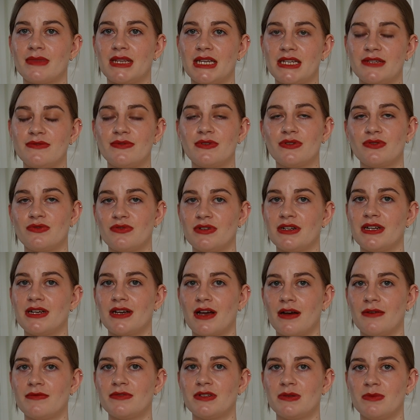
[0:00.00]
this feels really
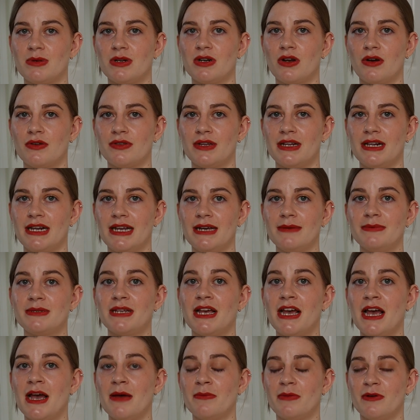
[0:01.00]
comfortable on the lips.
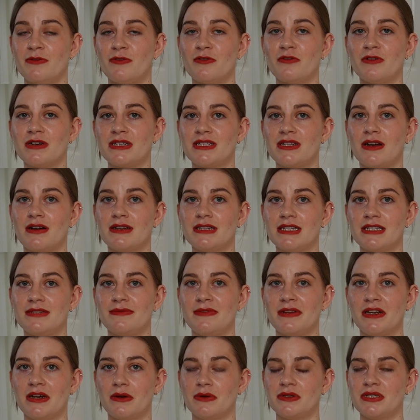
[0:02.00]
Before I started this
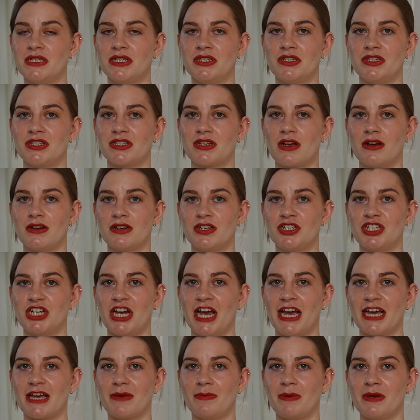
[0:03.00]
video I did just kind of
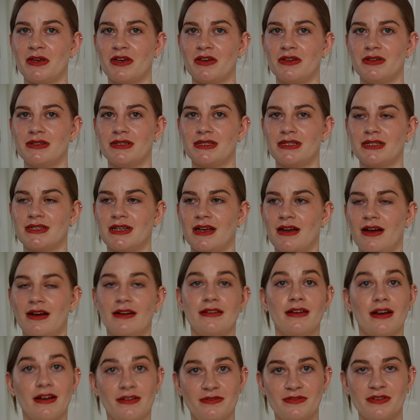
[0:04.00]
check because
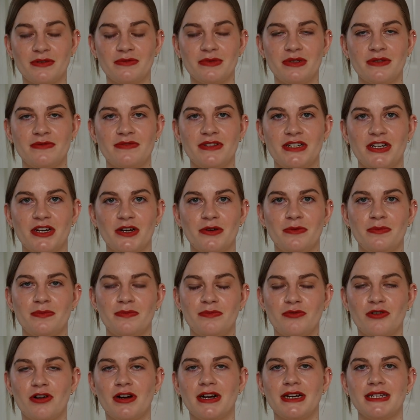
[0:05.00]
I, I filmed a video
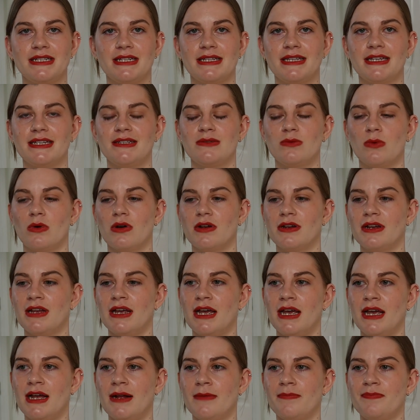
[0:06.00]
prior to this one
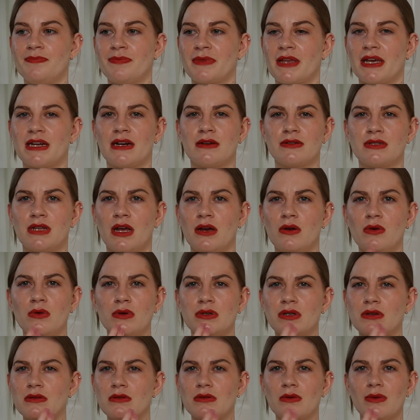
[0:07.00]
and I was like oh
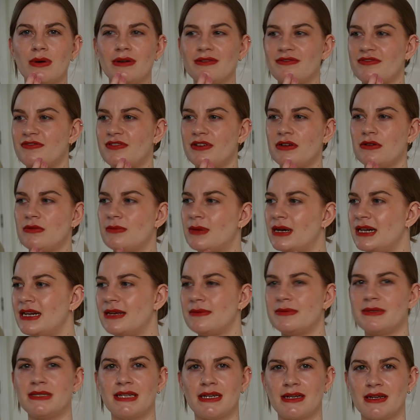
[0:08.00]
I don't quite feel my
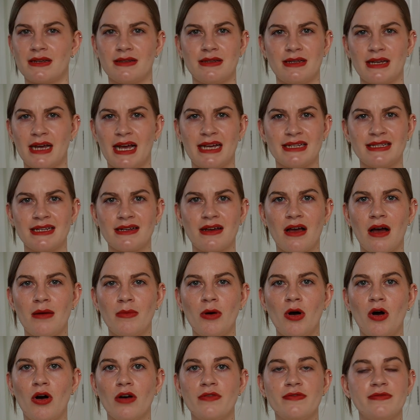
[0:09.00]
lipstick, uh, has it
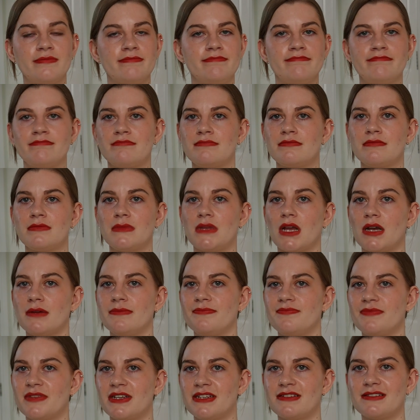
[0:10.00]
come off? No,
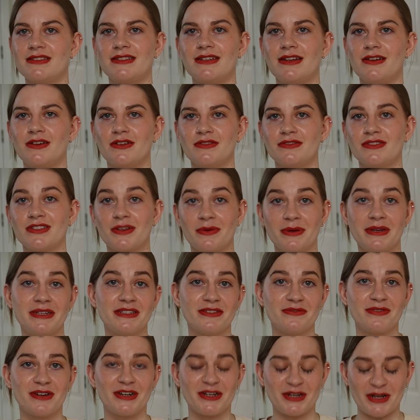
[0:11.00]
it's still on so it
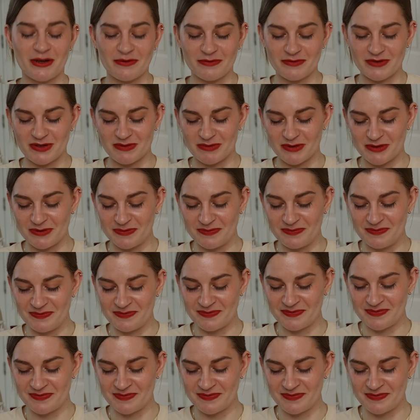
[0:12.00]
is a very comfortable